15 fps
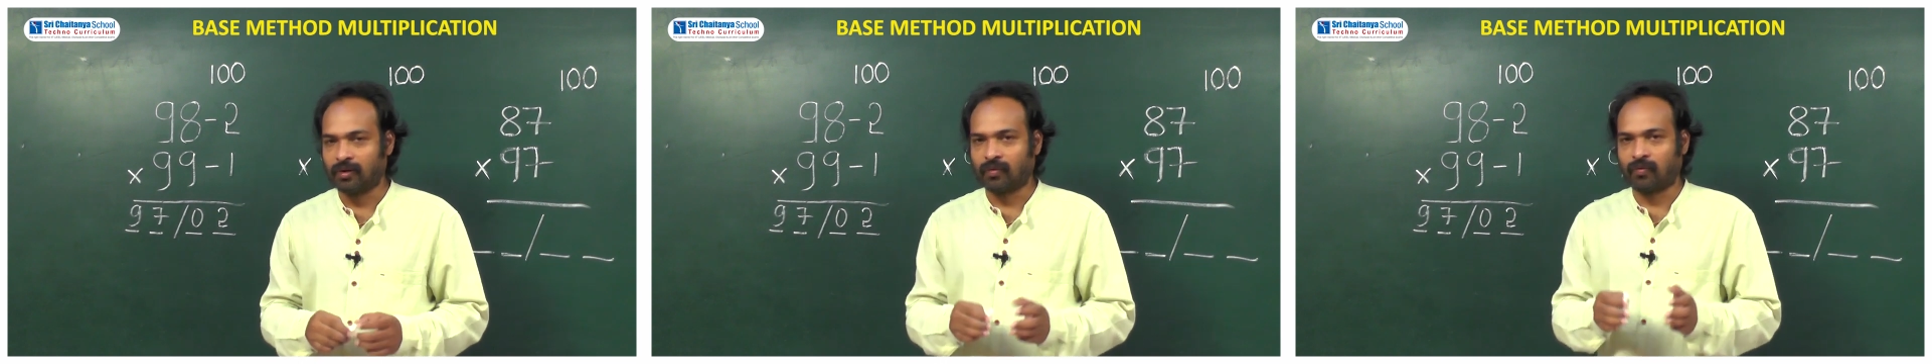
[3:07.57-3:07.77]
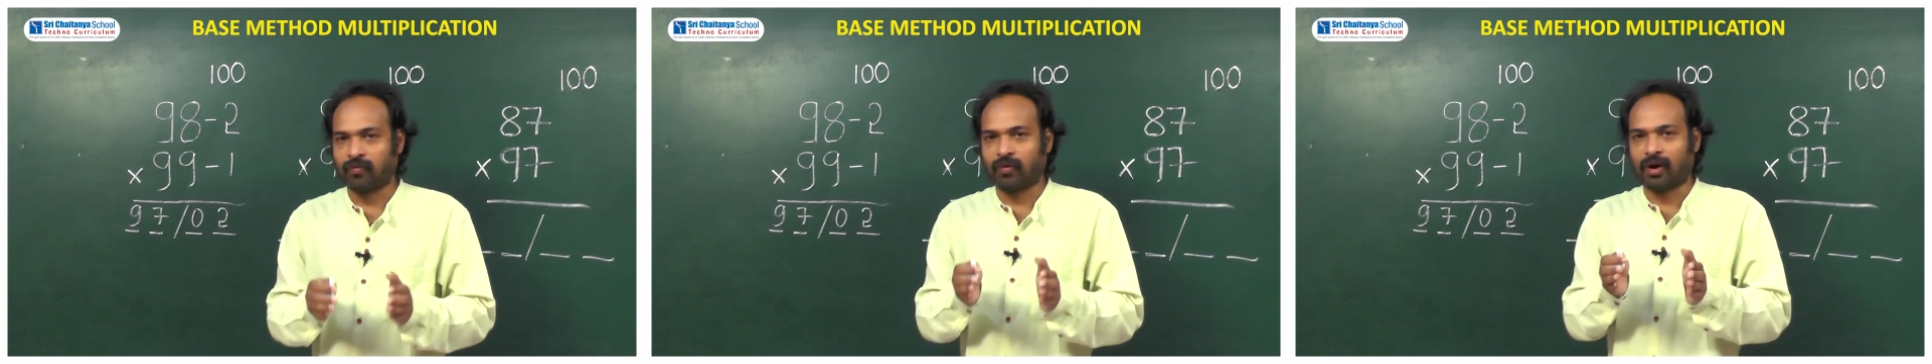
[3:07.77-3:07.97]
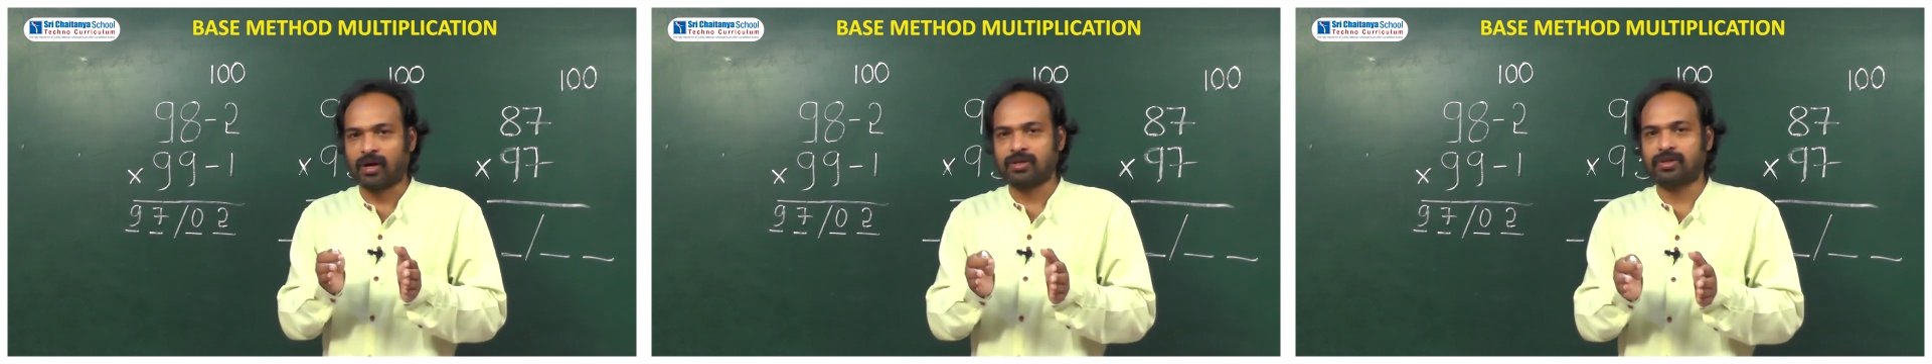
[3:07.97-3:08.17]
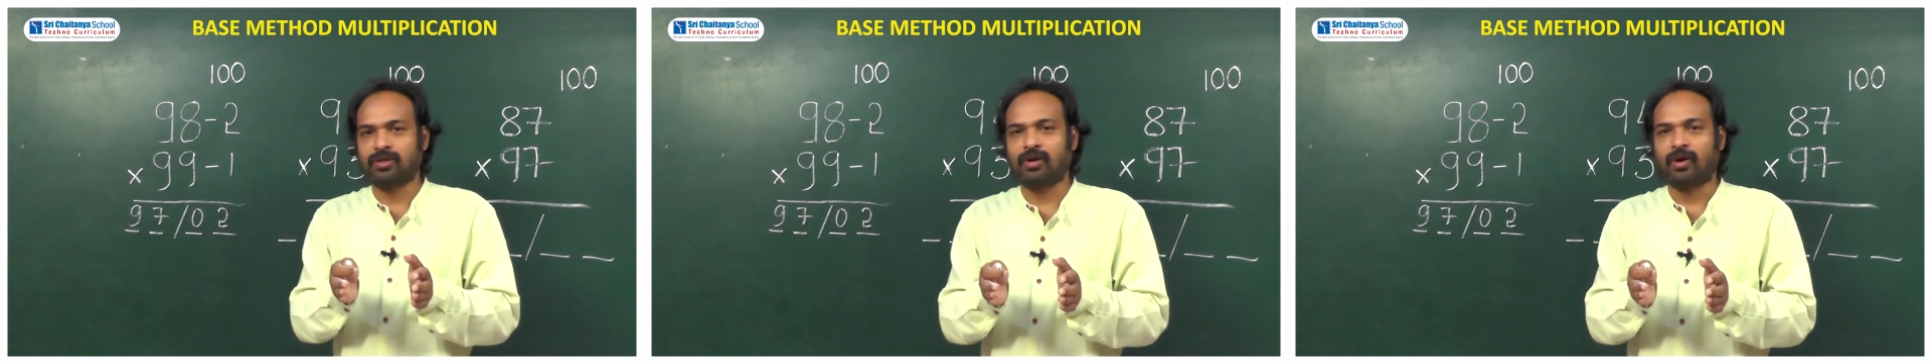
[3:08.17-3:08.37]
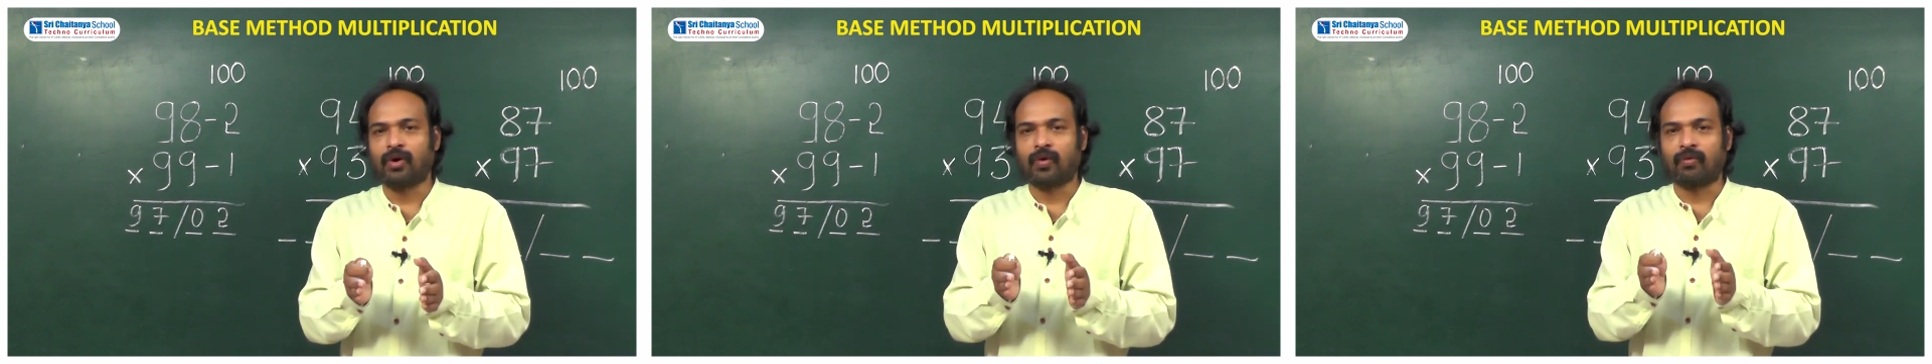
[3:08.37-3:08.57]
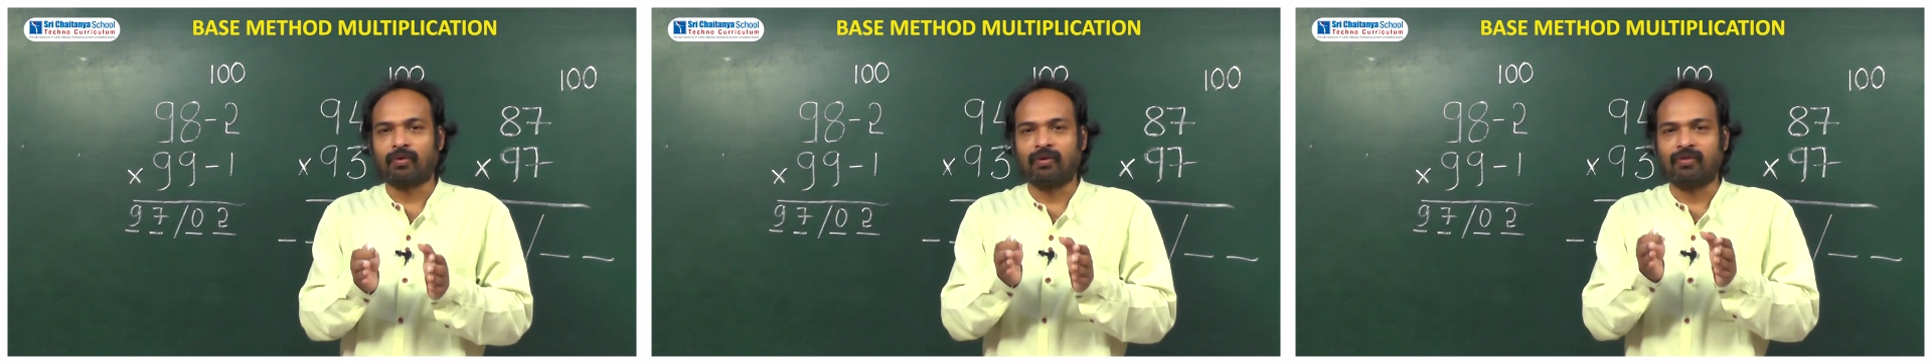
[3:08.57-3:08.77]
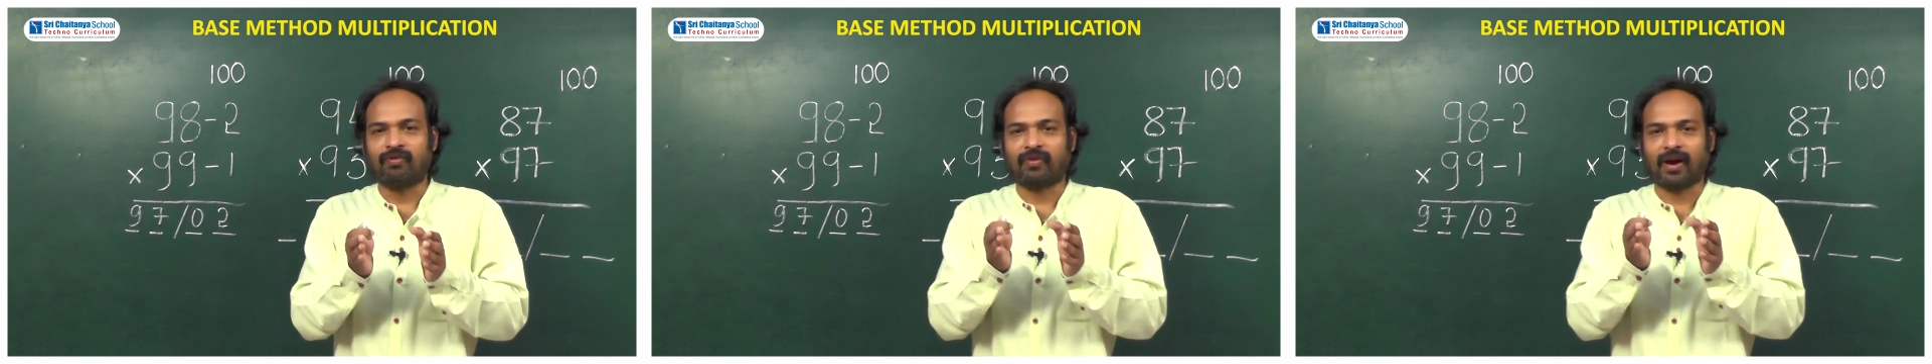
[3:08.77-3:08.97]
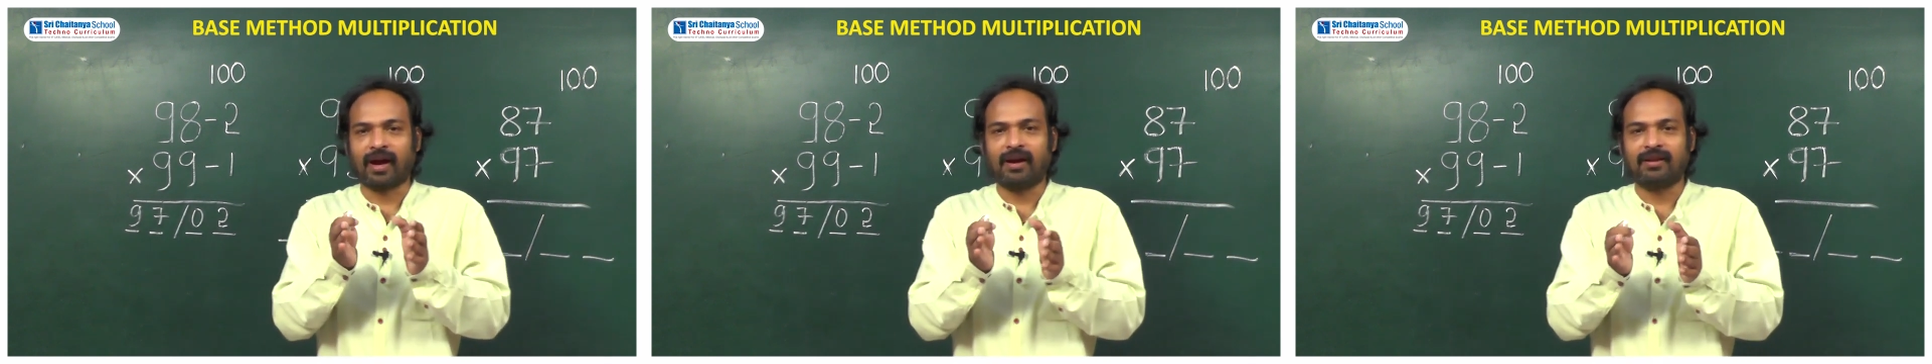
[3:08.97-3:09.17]
First, you will
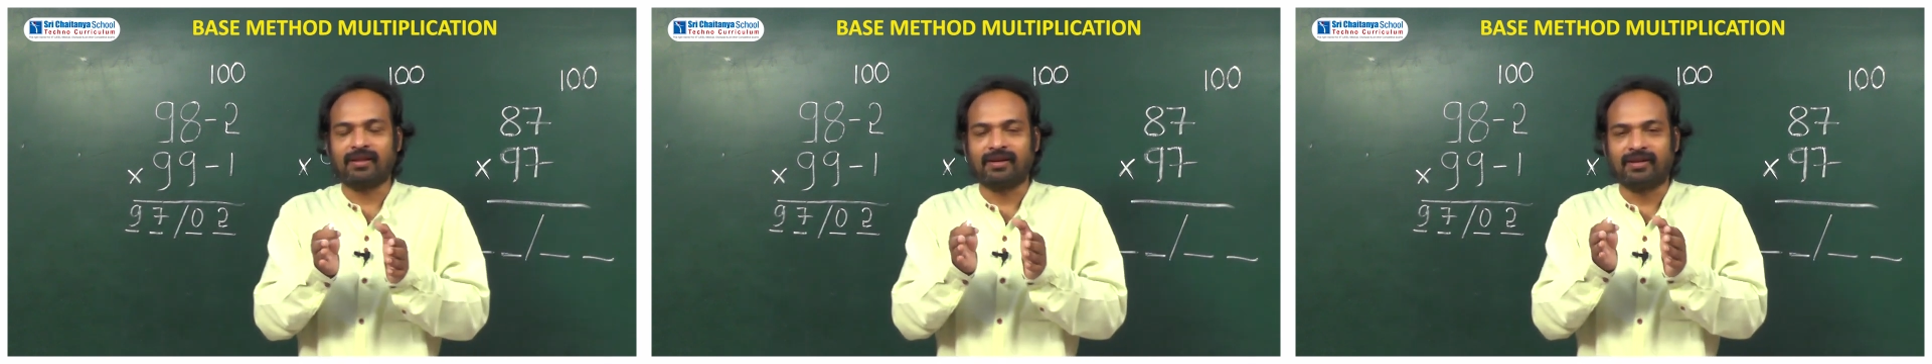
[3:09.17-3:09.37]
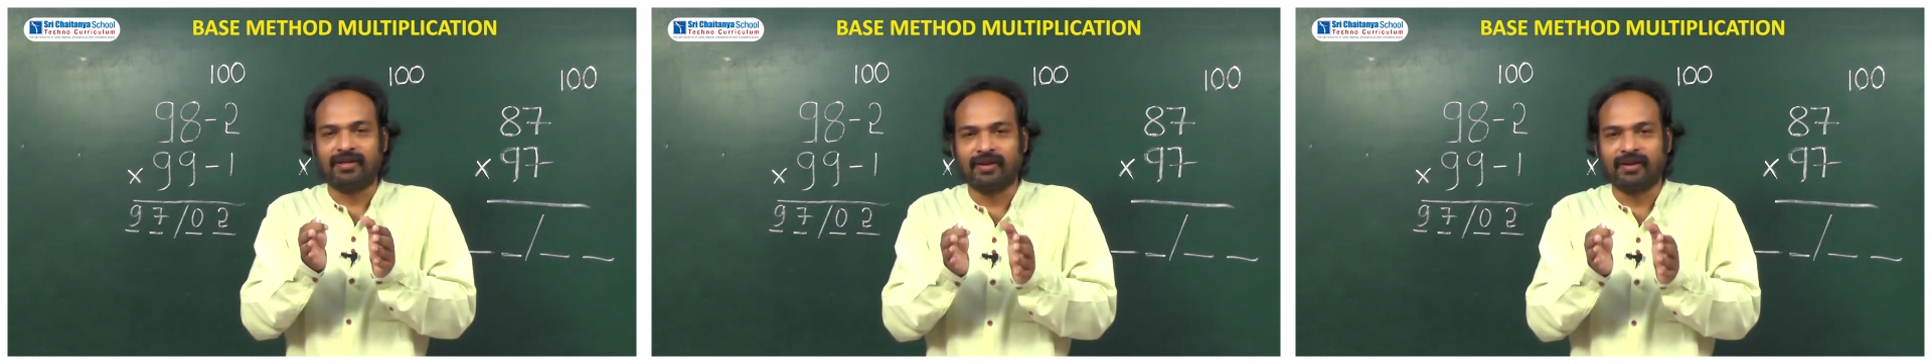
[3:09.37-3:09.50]
find the